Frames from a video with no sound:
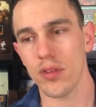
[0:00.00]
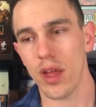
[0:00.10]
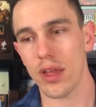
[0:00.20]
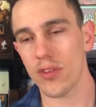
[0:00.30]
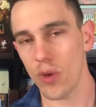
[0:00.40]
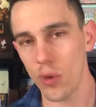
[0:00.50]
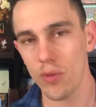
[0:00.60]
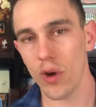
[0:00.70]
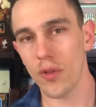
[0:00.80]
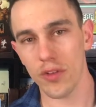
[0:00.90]
I guess
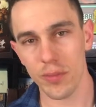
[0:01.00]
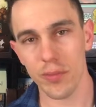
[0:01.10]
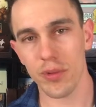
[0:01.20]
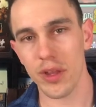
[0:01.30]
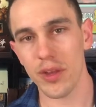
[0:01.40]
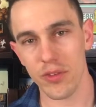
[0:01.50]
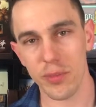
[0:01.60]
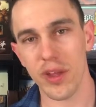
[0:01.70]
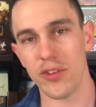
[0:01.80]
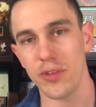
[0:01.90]
overall there's plenty of
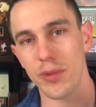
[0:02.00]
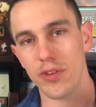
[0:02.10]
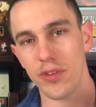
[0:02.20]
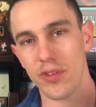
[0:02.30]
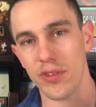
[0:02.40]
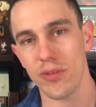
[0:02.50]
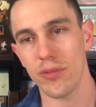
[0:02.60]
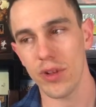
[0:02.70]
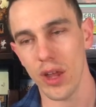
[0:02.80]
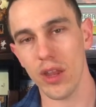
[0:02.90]
spaces, but just
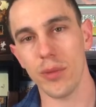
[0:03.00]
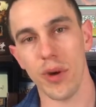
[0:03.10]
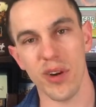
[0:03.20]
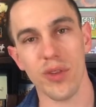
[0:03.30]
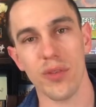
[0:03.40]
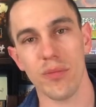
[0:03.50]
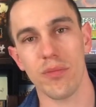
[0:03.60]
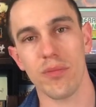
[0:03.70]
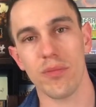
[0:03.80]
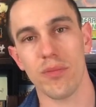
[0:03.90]
a lot of them aren't
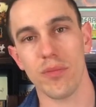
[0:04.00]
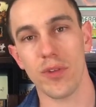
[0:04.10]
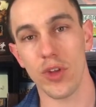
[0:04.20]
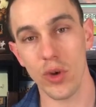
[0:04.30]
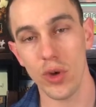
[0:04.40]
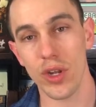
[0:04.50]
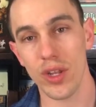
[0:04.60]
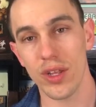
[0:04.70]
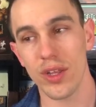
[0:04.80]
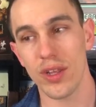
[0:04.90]

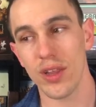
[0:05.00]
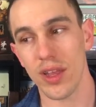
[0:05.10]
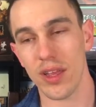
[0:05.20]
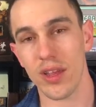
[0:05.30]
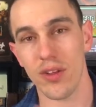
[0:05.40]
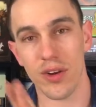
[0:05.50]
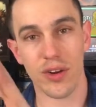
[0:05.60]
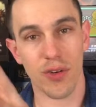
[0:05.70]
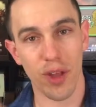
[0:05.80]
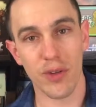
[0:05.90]
good. Like, your
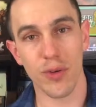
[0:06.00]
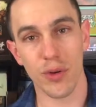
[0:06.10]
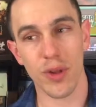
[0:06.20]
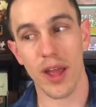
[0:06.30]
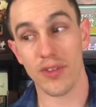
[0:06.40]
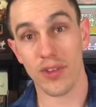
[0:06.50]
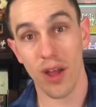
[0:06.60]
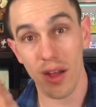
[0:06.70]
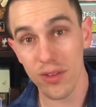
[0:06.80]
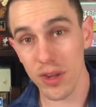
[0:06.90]
trade route has
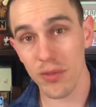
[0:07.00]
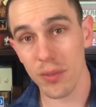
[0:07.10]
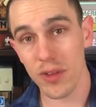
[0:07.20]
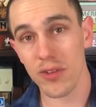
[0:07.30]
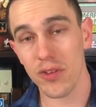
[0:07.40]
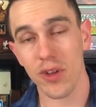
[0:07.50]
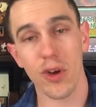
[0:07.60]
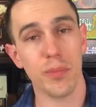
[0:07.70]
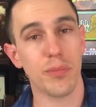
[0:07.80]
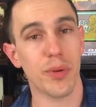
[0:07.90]
tons of different places to
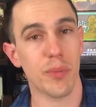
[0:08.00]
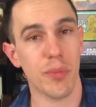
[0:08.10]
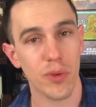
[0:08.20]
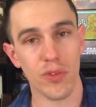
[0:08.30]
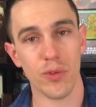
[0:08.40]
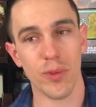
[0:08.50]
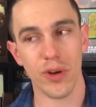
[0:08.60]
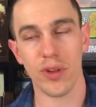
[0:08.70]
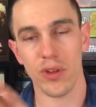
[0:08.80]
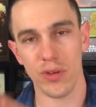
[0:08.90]
go, but most of them
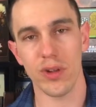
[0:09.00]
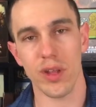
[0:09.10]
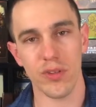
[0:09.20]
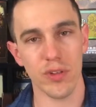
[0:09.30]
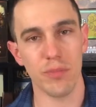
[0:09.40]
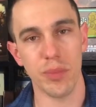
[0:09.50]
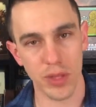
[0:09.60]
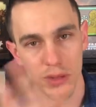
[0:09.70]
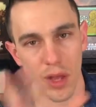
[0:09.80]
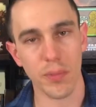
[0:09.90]
aren't good unless you've
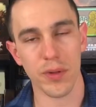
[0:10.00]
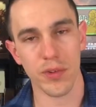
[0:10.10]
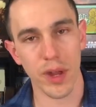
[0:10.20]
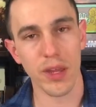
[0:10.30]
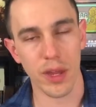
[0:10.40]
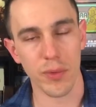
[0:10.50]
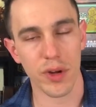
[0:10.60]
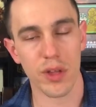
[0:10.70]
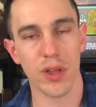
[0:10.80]
built up a trade network.